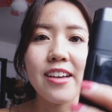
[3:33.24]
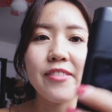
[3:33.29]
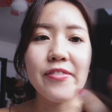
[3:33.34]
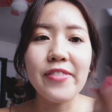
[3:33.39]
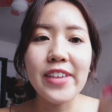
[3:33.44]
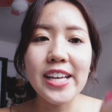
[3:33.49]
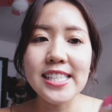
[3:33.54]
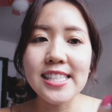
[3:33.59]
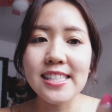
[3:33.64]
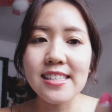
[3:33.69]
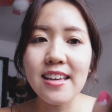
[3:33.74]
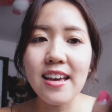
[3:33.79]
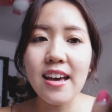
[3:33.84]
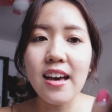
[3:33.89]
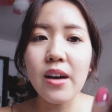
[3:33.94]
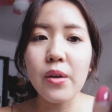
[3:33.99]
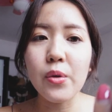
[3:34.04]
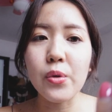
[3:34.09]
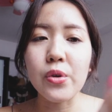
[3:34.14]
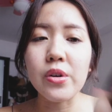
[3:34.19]

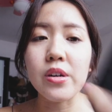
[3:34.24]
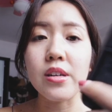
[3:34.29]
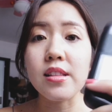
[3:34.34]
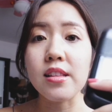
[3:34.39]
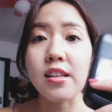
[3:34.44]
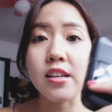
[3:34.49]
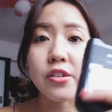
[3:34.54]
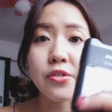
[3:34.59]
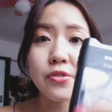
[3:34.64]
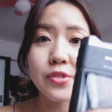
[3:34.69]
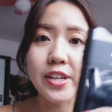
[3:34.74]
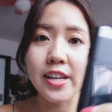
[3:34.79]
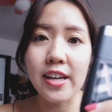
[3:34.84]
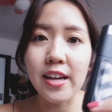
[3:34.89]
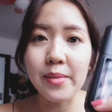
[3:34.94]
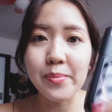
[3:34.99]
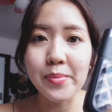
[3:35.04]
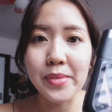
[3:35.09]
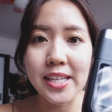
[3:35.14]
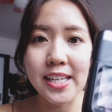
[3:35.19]
Vixia or
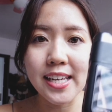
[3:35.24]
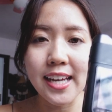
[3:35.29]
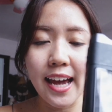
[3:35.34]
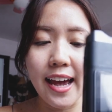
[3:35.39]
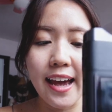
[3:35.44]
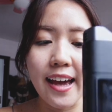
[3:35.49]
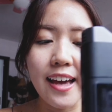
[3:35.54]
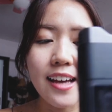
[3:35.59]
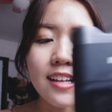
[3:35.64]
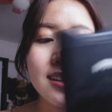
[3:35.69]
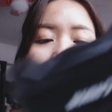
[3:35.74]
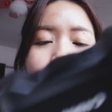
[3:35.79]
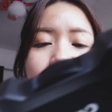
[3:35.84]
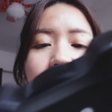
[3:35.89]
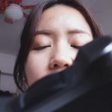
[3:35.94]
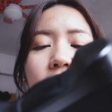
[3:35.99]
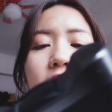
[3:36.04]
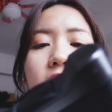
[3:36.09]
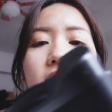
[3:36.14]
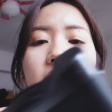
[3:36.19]
Legria Mini X.
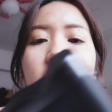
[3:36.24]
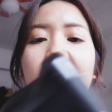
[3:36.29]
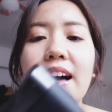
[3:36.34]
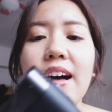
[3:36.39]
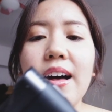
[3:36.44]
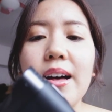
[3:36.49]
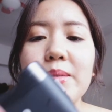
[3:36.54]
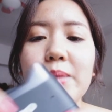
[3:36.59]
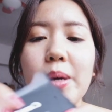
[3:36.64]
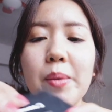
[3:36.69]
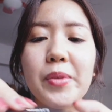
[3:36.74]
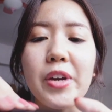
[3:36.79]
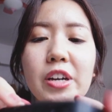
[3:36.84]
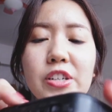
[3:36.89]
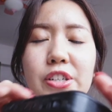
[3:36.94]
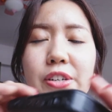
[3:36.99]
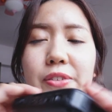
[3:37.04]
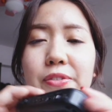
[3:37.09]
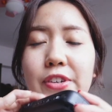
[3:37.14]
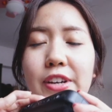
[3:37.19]
Um, I'm not
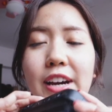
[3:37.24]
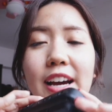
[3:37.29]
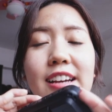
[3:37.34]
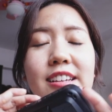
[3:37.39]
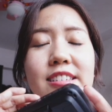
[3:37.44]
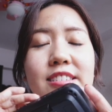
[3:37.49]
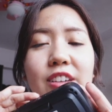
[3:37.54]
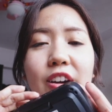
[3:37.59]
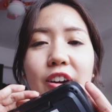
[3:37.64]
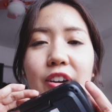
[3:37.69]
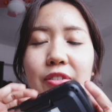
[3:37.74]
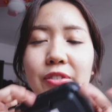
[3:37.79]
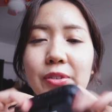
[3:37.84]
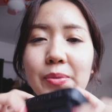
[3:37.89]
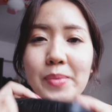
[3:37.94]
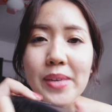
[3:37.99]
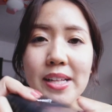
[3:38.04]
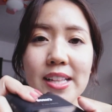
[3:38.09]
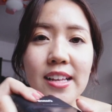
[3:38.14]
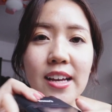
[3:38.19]
sure if you guys are
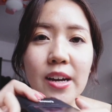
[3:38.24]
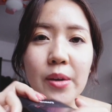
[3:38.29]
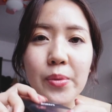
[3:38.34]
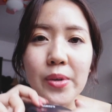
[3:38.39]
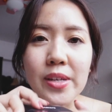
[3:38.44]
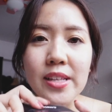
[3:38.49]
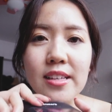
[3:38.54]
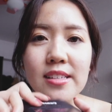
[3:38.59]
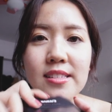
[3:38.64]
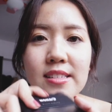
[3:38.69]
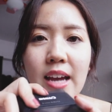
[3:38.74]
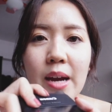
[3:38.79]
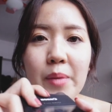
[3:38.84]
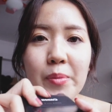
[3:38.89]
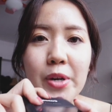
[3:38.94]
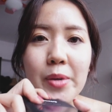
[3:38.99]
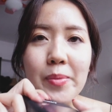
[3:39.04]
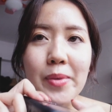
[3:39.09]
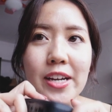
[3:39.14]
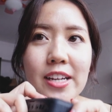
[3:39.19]
familiar with this
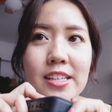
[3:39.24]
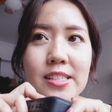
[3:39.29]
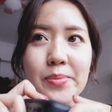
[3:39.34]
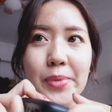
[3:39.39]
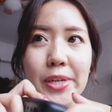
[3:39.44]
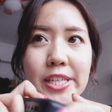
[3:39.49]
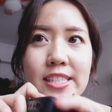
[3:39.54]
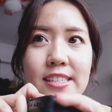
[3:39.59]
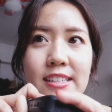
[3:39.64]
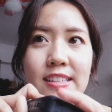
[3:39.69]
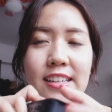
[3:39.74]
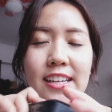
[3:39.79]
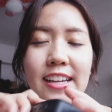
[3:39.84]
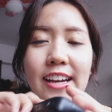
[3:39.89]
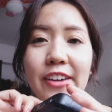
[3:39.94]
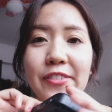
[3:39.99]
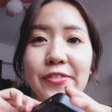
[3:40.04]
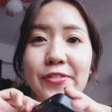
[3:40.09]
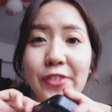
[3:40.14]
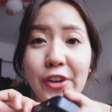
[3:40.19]
camera but it's basically
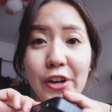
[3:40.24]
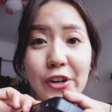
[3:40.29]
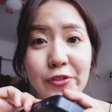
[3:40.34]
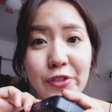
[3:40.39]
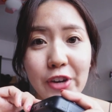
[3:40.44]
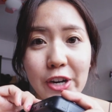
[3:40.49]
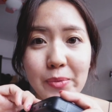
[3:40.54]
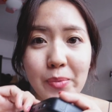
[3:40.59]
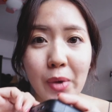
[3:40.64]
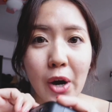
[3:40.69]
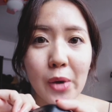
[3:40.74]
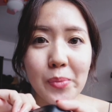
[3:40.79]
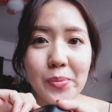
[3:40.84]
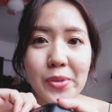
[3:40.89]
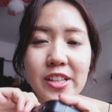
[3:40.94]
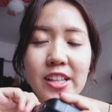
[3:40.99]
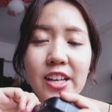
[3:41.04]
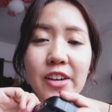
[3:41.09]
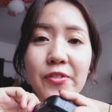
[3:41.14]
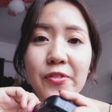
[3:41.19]
a very very
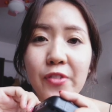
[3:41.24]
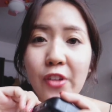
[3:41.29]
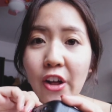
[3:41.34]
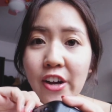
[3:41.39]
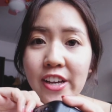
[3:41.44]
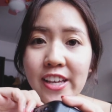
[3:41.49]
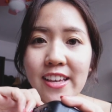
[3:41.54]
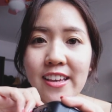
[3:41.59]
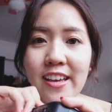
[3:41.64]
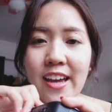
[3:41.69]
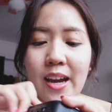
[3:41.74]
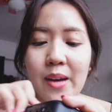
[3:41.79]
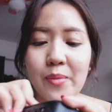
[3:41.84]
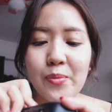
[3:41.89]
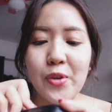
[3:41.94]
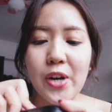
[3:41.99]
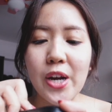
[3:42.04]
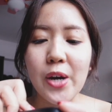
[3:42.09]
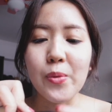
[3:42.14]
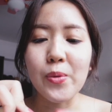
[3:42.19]
popular vlogging
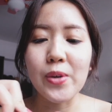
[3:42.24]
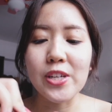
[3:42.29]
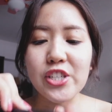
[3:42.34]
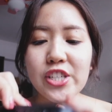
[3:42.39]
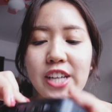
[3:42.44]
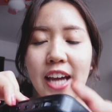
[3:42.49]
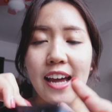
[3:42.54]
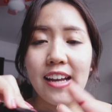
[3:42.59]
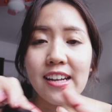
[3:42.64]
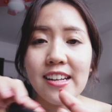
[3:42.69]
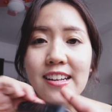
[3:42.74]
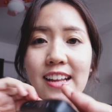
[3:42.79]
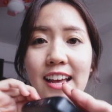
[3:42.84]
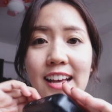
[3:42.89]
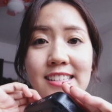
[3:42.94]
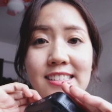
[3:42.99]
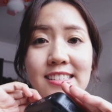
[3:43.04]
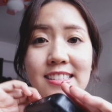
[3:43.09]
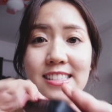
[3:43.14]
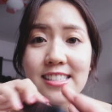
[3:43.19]
camera which Canon
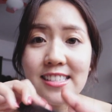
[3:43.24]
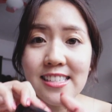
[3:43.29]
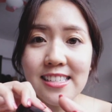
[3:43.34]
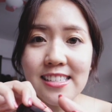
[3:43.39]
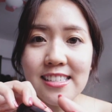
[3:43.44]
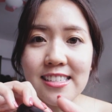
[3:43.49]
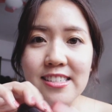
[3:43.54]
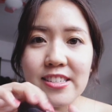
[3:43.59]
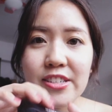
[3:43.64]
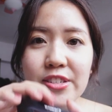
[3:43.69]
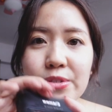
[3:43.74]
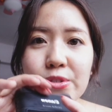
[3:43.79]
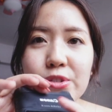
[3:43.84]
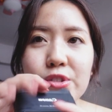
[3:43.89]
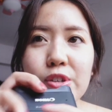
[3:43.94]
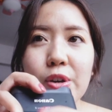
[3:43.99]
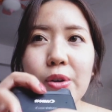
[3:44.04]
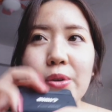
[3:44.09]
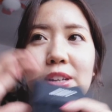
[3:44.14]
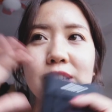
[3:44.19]
has discontinued
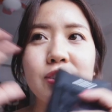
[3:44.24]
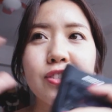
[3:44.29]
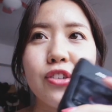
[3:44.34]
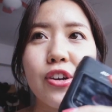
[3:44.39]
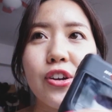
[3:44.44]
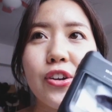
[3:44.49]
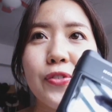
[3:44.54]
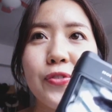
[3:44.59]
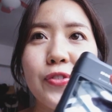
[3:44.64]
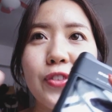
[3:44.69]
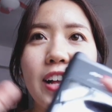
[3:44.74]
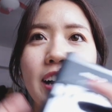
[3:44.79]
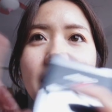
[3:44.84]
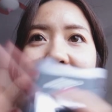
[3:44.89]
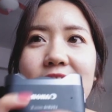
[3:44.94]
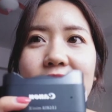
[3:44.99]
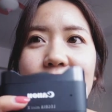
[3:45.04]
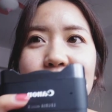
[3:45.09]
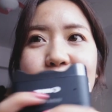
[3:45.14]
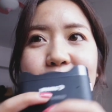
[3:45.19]
so it's sort of like
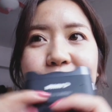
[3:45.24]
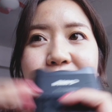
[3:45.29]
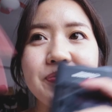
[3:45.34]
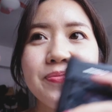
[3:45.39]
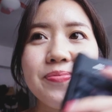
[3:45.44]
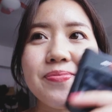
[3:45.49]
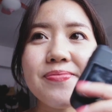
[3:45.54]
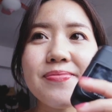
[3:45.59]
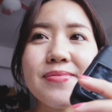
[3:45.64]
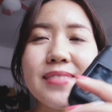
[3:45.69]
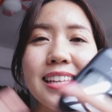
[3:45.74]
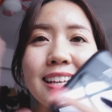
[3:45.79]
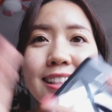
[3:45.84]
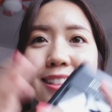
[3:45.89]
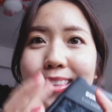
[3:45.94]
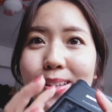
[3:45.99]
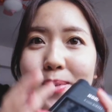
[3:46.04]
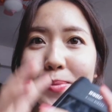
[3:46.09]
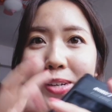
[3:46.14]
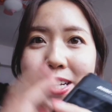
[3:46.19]

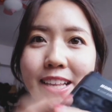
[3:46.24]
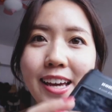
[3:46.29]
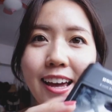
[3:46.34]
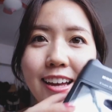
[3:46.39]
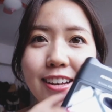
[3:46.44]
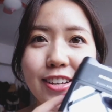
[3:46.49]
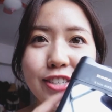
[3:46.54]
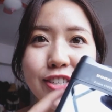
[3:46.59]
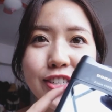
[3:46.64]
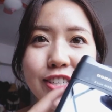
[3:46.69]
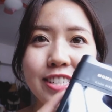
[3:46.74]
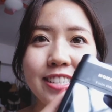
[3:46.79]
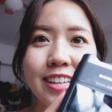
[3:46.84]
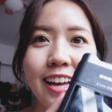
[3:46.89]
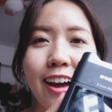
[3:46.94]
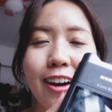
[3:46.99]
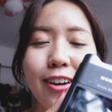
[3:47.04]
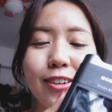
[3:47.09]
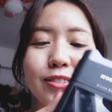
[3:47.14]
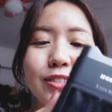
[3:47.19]
limited edition
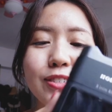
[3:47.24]
now